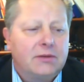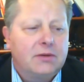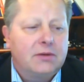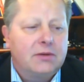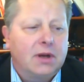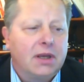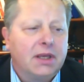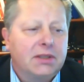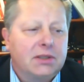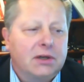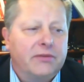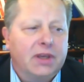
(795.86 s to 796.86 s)
That drug is
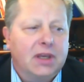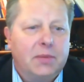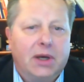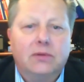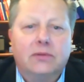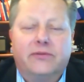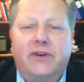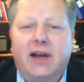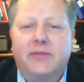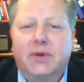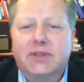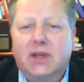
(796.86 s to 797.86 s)
serving about
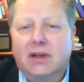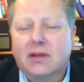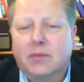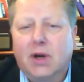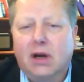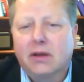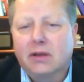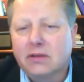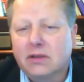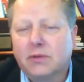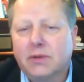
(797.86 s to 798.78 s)
5% of the market.